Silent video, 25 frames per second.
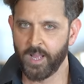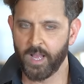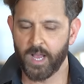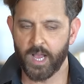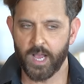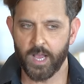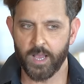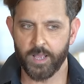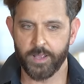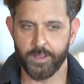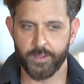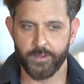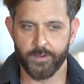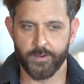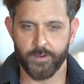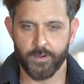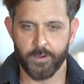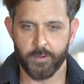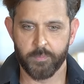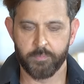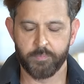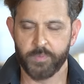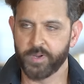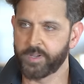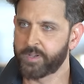
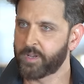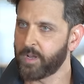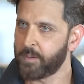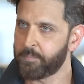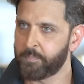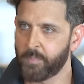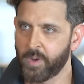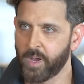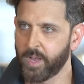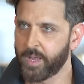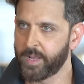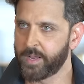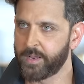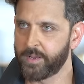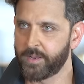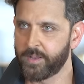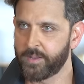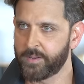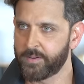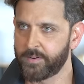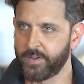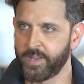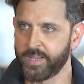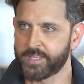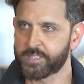I picked up my
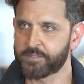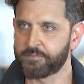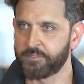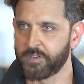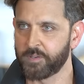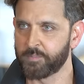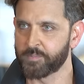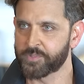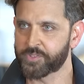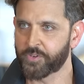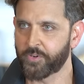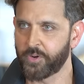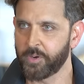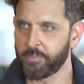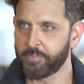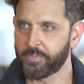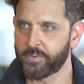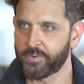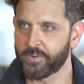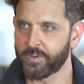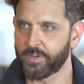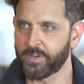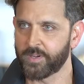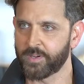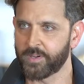next film
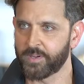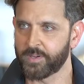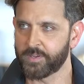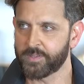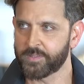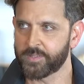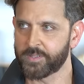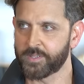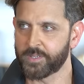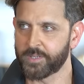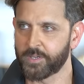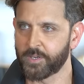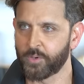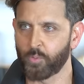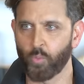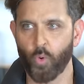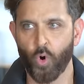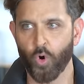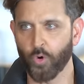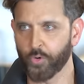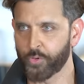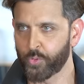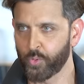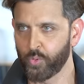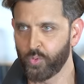script,
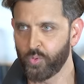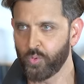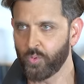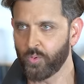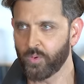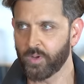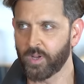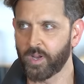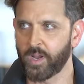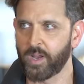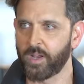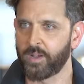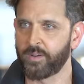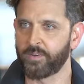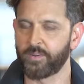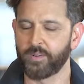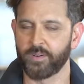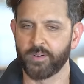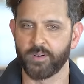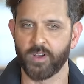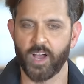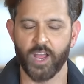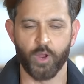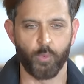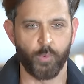War 2, and
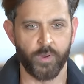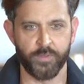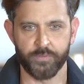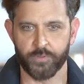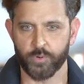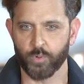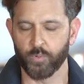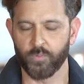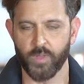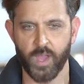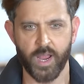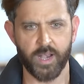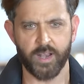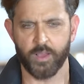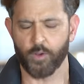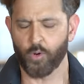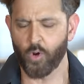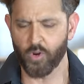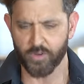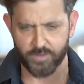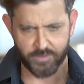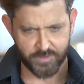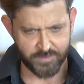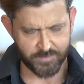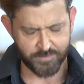I went through that. I
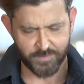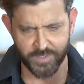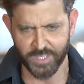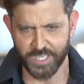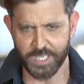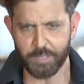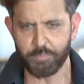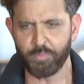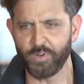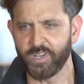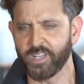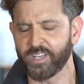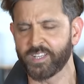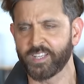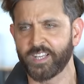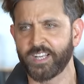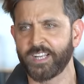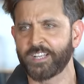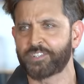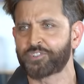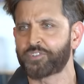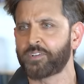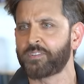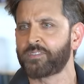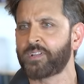got deeply
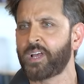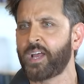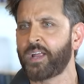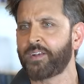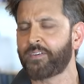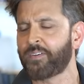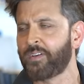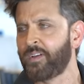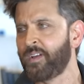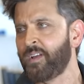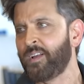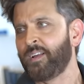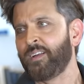engaged in that.